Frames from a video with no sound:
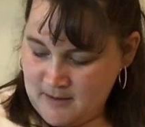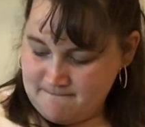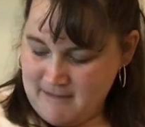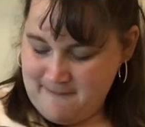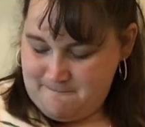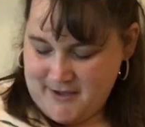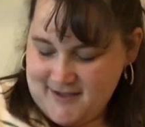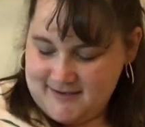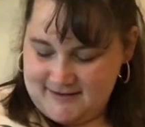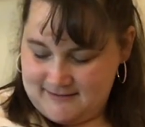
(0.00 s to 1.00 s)
My
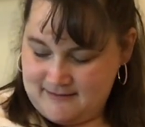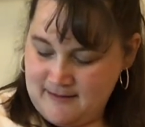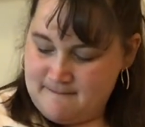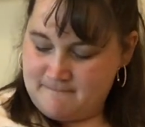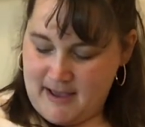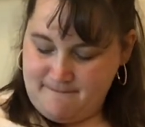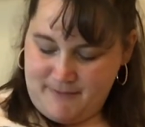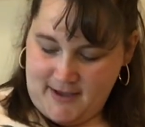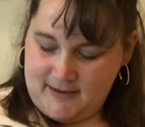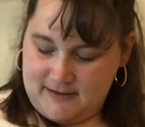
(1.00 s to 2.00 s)
button,
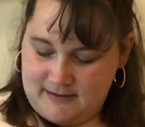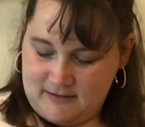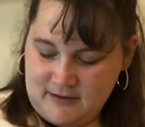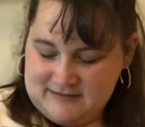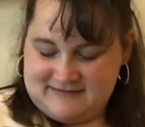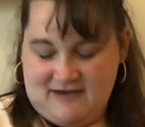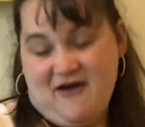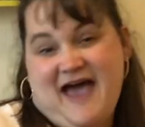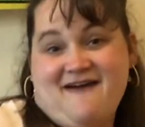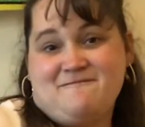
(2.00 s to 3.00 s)
still
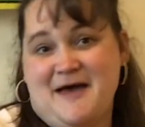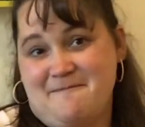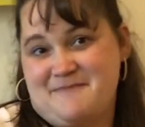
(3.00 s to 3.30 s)
have my